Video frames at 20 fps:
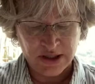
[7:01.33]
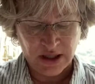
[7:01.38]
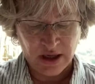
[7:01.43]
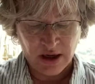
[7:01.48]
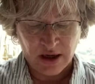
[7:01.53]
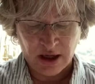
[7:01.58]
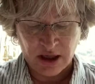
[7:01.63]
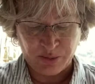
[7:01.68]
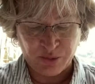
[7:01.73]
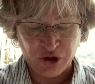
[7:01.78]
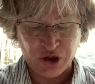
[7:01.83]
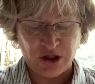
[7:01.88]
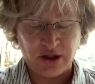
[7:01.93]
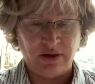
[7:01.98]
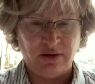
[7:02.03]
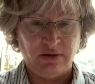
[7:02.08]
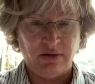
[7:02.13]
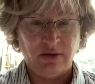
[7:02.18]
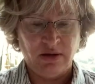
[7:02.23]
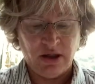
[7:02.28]

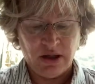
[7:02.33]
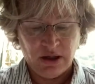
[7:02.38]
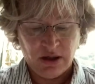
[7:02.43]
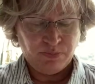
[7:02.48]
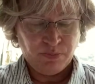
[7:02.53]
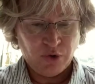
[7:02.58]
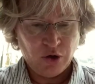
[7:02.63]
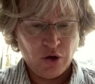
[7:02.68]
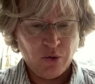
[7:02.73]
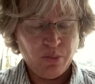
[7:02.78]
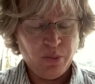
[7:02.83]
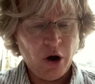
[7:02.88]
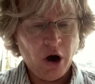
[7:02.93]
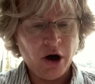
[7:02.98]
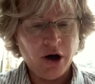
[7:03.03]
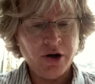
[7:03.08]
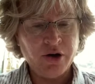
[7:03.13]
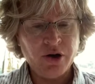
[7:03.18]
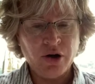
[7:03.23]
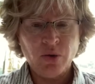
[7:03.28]
option. You
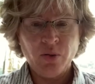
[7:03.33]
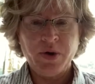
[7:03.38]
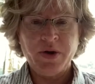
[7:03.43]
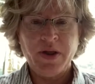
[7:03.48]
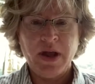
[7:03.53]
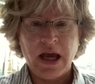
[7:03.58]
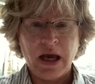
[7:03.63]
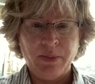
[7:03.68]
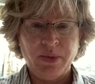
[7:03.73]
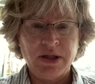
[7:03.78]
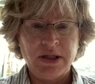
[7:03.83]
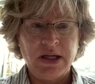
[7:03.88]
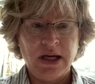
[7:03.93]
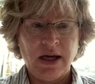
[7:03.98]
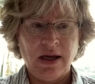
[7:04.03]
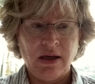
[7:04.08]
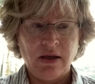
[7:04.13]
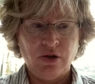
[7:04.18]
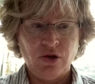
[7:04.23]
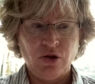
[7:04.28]
partner with
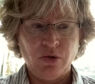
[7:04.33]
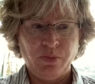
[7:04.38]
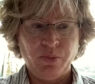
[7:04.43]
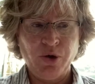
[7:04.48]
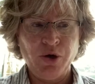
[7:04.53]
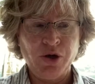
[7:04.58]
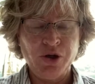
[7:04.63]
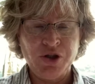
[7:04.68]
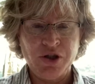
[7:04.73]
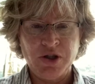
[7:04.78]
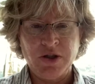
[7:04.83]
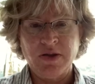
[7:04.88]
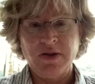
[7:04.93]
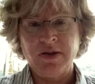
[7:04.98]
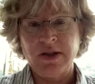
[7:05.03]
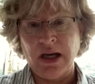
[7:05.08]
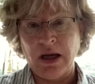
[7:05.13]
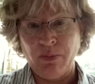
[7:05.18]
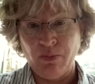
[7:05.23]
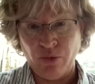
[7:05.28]
Habitat to purchase
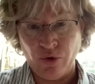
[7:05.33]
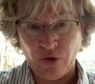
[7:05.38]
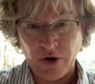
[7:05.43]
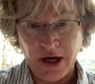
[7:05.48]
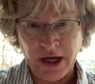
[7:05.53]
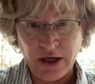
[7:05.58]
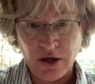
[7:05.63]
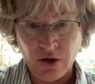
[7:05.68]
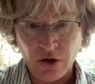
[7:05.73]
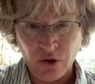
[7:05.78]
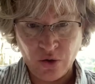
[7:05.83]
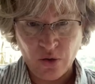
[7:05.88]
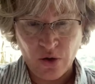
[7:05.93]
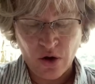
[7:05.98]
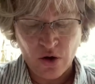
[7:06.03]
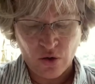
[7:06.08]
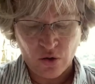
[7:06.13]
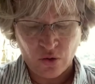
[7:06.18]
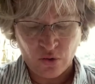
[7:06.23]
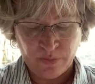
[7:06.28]
a brand new
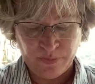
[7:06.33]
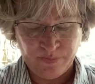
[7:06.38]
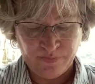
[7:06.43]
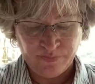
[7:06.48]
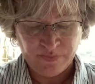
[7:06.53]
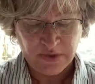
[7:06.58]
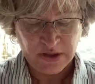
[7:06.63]
home.